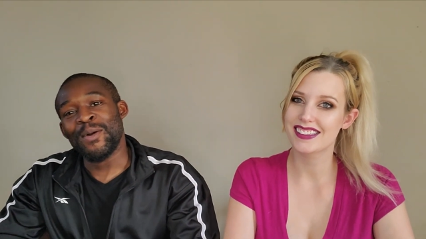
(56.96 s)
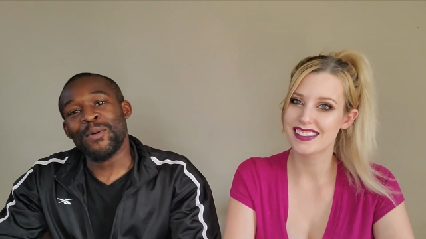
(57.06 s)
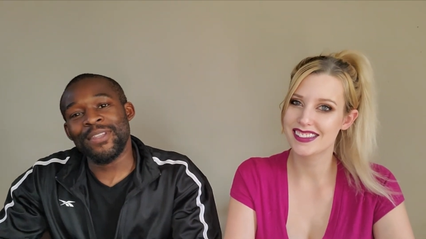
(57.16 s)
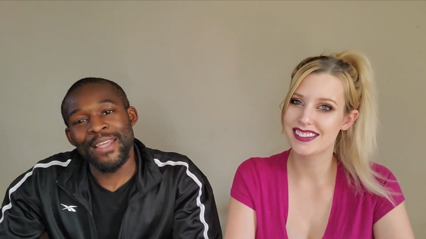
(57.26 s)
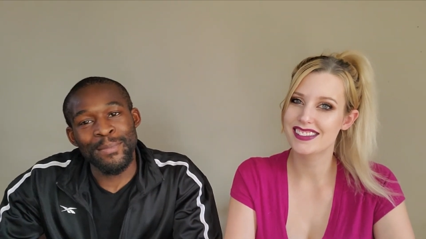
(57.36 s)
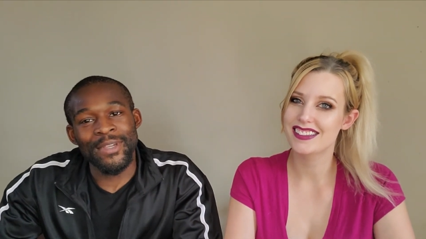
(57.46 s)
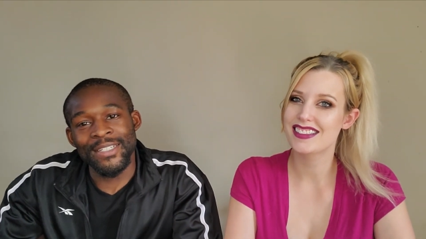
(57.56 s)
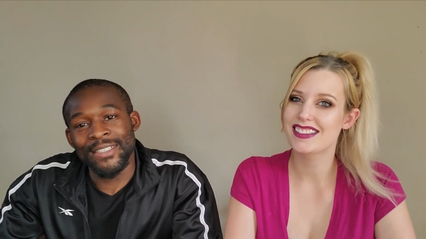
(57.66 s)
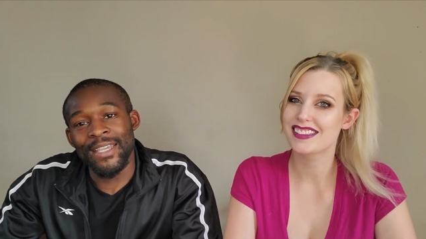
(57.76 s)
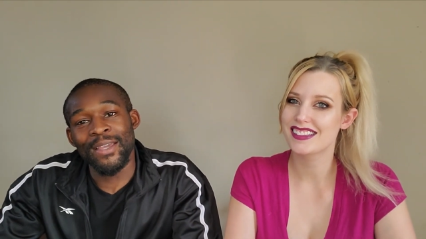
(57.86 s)
Speaker 1: With that being
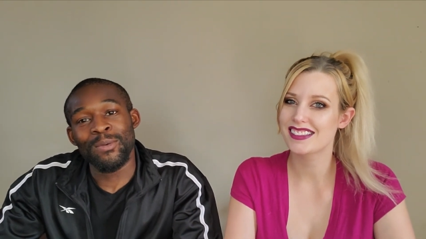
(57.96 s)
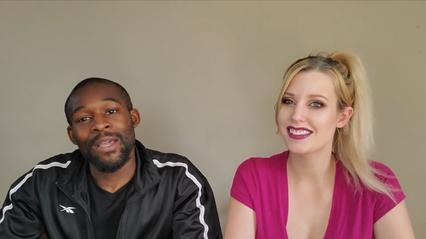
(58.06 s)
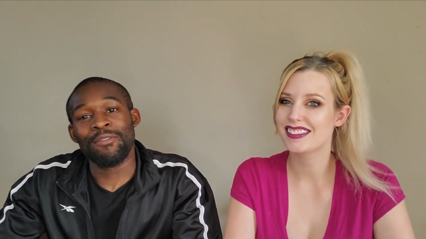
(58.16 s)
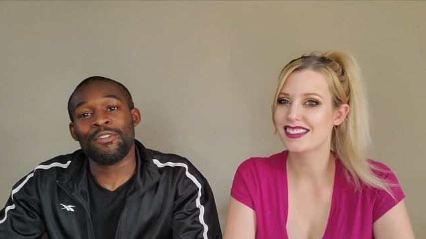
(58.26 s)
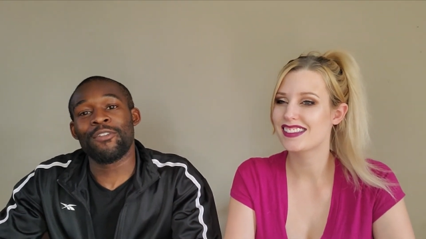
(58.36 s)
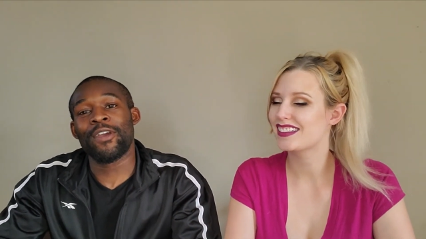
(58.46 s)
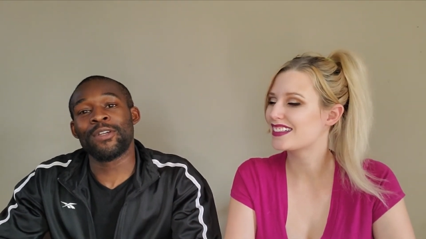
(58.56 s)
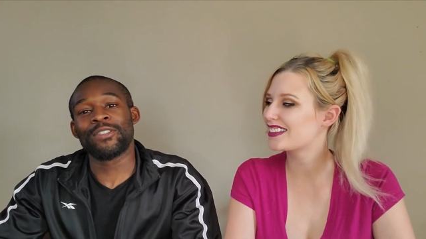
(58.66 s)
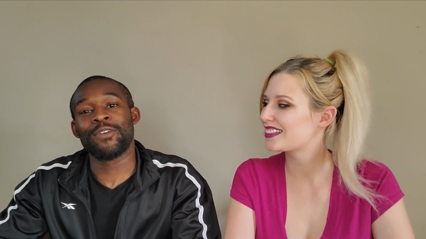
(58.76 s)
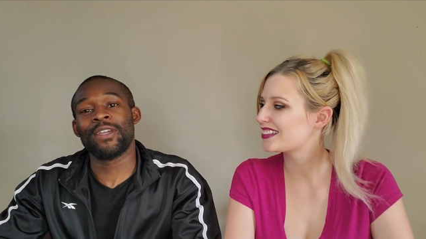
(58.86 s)
said, we have a
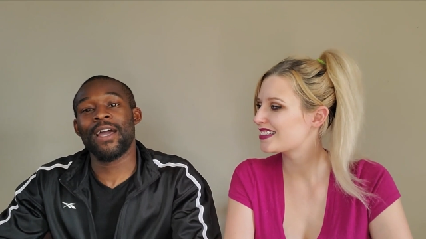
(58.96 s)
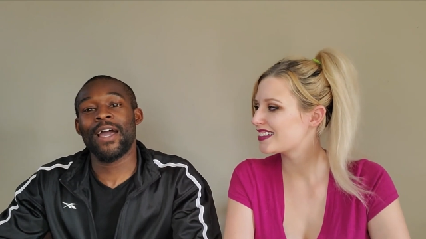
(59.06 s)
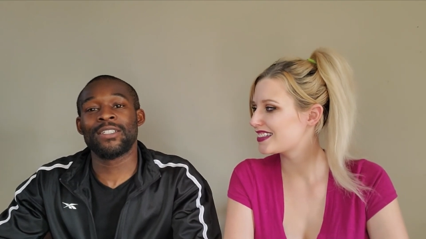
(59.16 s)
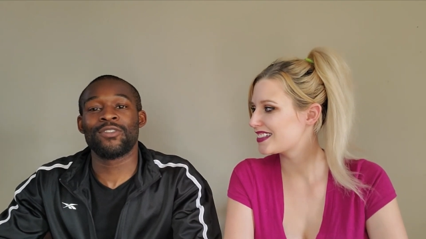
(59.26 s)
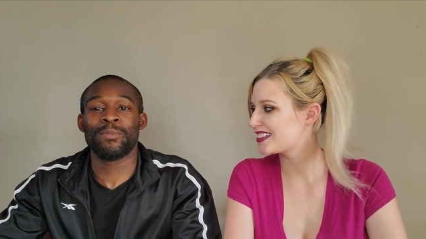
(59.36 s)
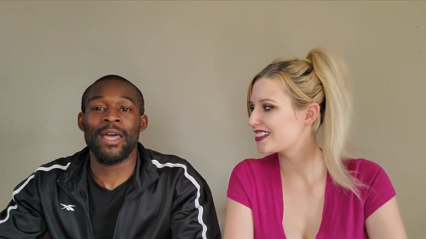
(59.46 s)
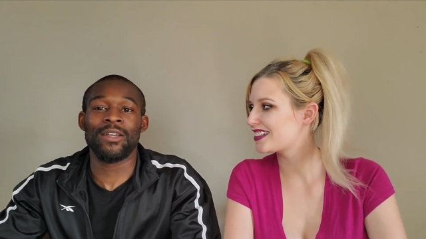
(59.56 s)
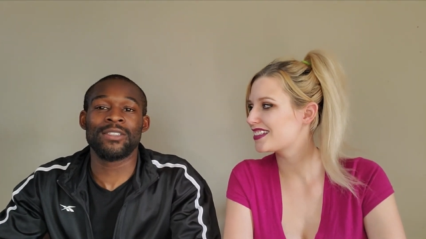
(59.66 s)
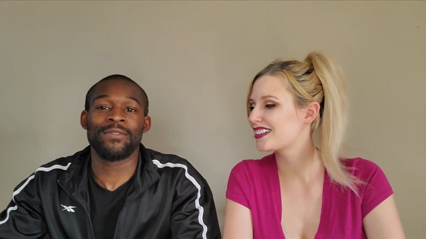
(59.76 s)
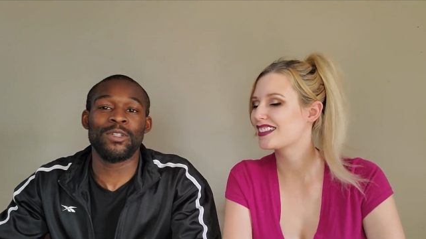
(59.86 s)
fragrance for you guys from the
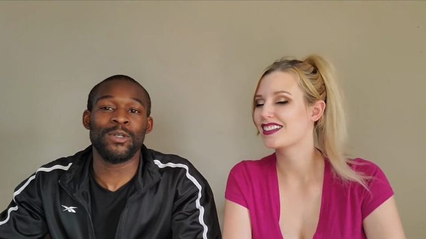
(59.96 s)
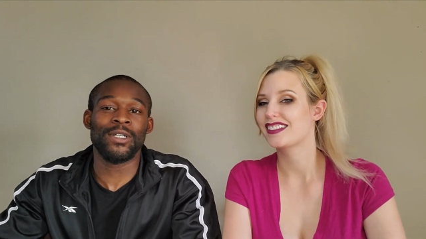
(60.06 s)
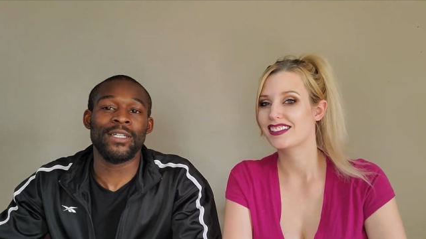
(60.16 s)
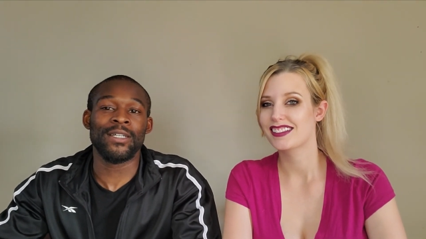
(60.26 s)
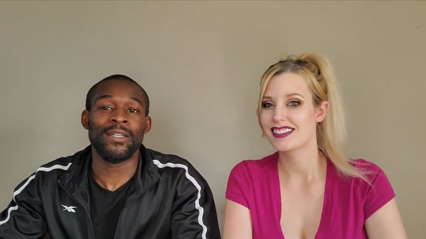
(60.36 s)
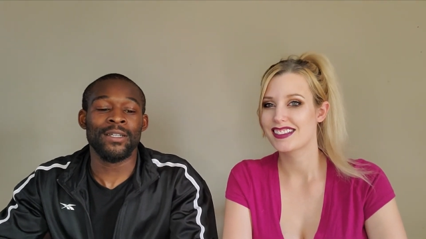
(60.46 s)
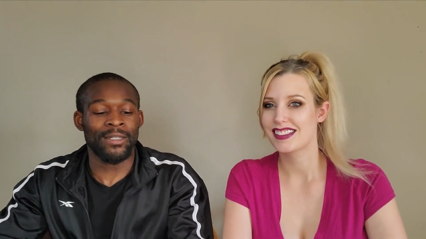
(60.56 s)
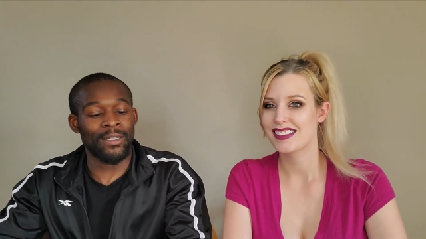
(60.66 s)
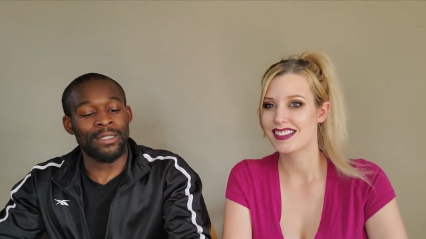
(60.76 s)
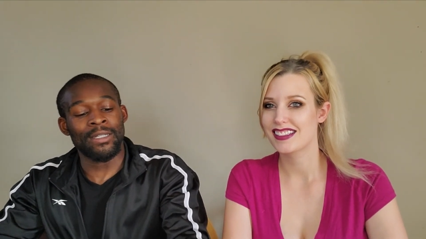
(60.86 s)
House of Dua.
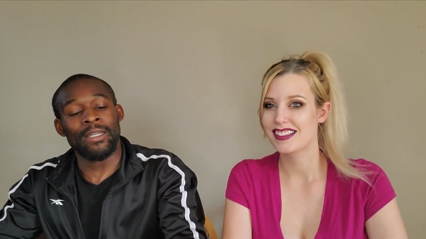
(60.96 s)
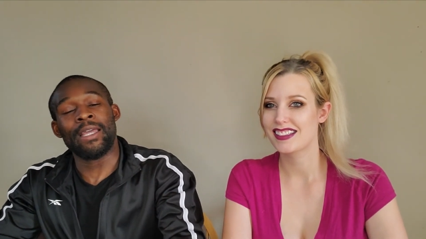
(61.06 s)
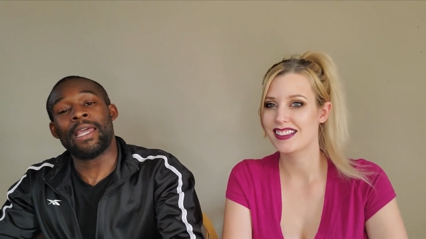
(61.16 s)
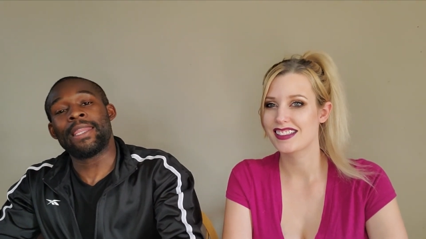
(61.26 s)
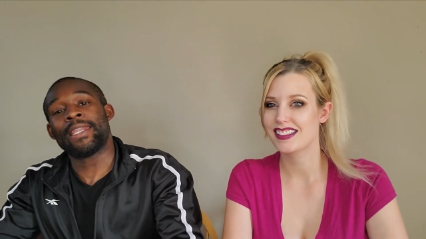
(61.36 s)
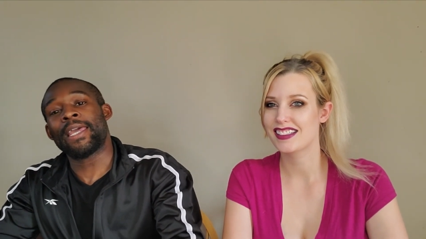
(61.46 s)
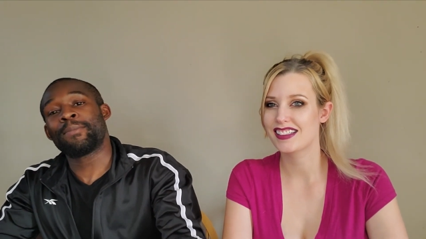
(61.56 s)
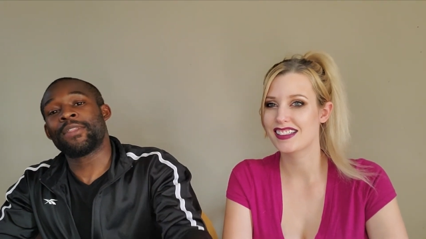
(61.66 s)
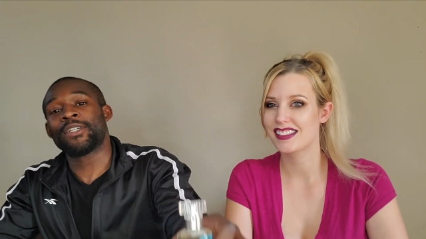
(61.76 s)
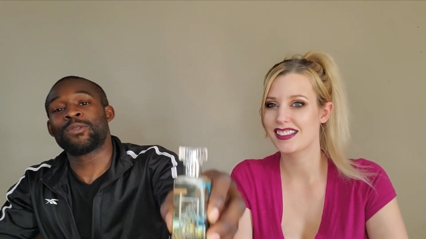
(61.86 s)
And the name
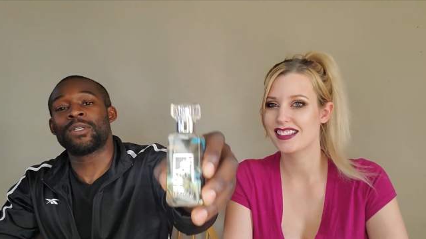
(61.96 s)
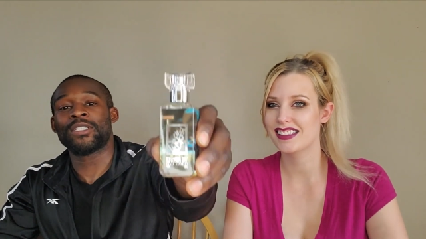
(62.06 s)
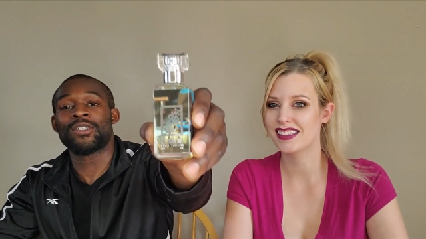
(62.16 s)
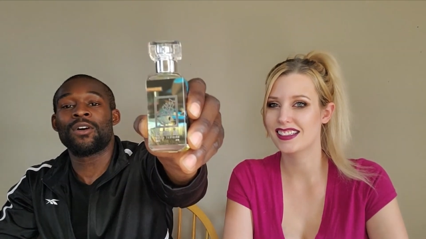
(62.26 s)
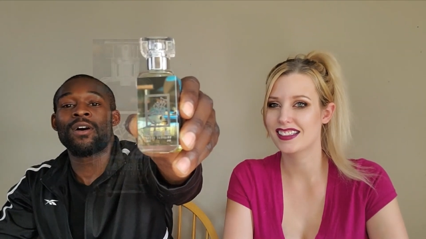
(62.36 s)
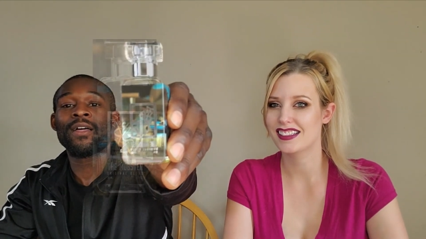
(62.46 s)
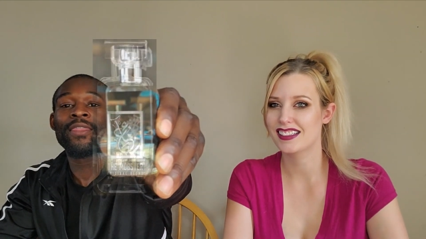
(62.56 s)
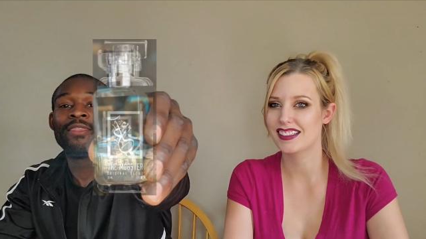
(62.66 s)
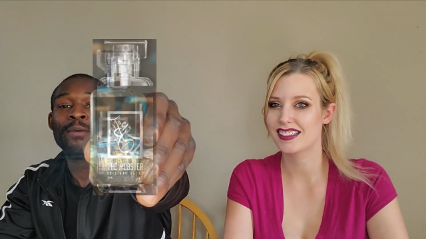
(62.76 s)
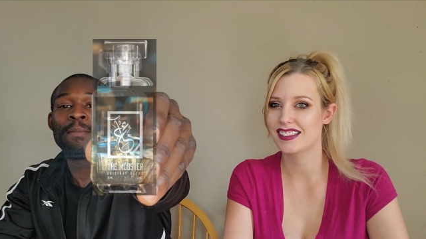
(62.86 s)
of this one is called
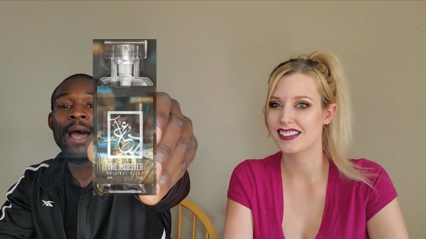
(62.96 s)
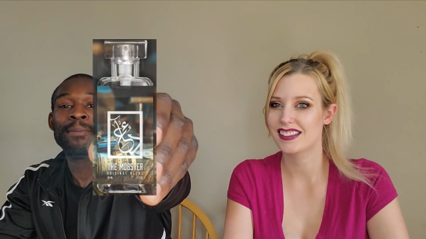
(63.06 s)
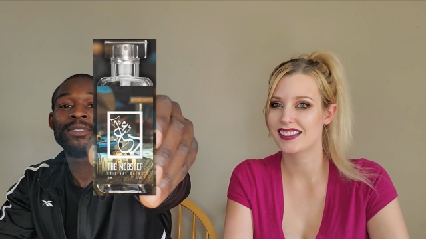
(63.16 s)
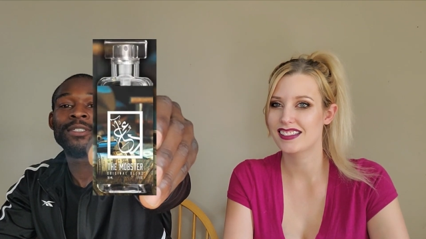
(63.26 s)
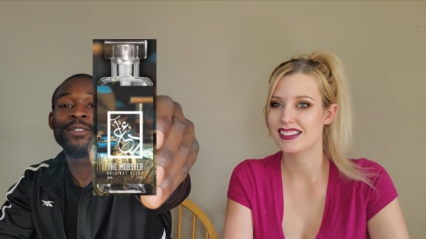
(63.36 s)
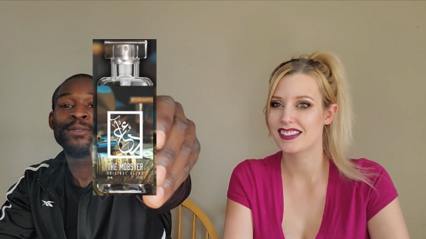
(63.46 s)
The Mobster.